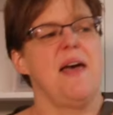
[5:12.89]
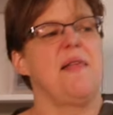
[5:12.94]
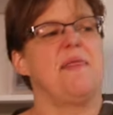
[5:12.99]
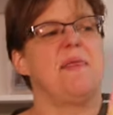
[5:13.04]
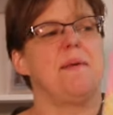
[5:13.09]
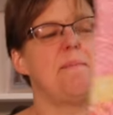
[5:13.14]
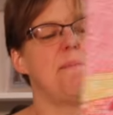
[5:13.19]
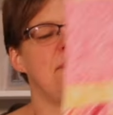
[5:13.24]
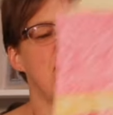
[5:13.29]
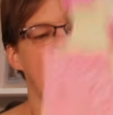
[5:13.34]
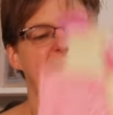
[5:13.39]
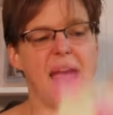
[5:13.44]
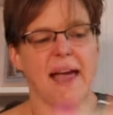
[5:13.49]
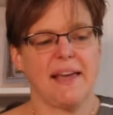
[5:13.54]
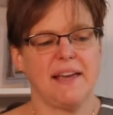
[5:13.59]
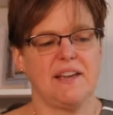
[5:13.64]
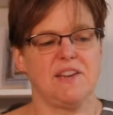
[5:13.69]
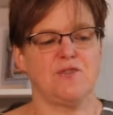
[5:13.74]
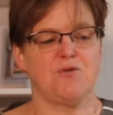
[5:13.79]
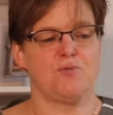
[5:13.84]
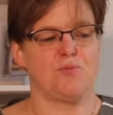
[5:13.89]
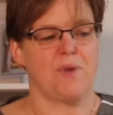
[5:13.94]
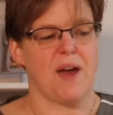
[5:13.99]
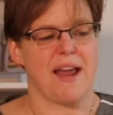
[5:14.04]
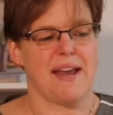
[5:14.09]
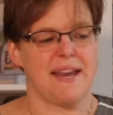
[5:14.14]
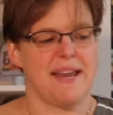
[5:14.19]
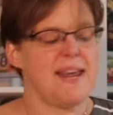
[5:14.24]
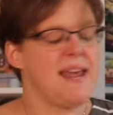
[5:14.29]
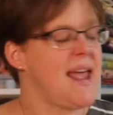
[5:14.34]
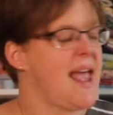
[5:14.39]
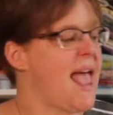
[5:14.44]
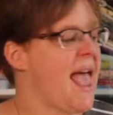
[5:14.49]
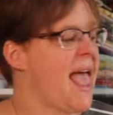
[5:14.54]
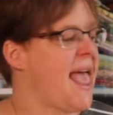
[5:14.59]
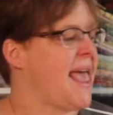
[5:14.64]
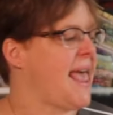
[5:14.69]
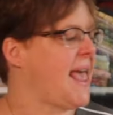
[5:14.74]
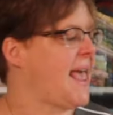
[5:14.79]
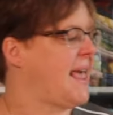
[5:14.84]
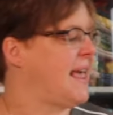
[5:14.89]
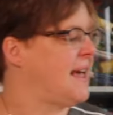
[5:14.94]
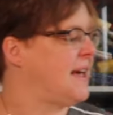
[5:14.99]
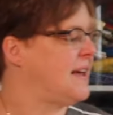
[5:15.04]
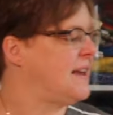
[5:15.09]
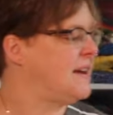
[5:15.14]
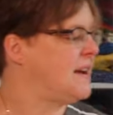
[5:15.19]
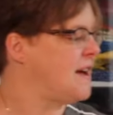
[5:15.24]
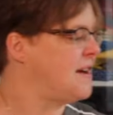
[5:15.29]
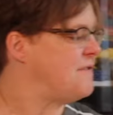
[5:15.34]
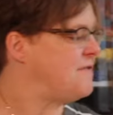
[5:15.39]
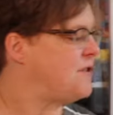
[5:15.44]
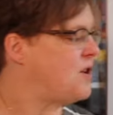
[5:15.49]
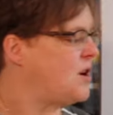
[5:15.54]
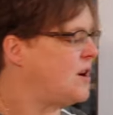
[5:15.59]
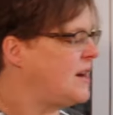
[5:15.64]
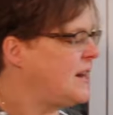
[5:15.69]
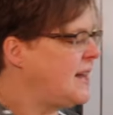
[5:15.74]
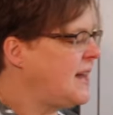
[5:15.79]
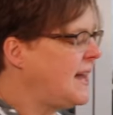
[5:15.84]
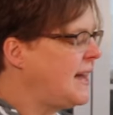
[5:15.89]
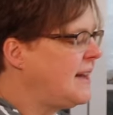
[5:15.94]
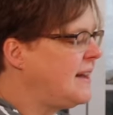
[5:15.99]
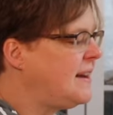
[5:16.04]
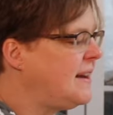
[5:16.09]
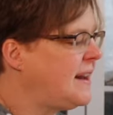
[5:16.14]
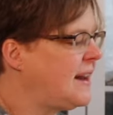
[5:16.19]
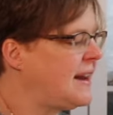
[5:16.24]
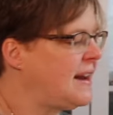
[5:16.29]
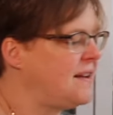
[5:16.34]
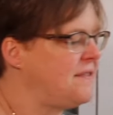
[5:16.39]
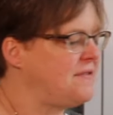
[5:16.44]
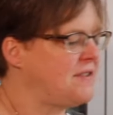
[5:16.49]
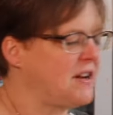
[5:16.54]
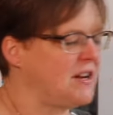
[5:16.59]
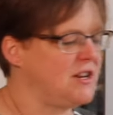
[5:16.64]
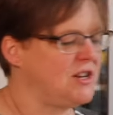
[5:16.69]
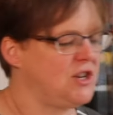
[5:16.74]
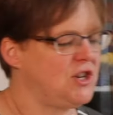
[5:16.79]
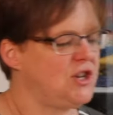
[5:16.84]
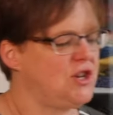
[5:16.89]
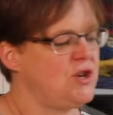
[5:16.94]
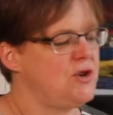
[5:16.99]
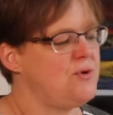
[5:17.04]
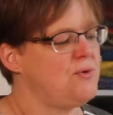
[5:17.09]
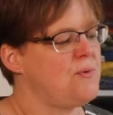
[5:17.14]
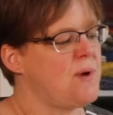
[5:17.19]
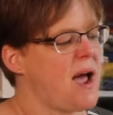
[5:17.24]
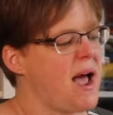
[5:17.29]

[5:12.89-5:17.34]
The back is ready, and I've gone ahead and I've done two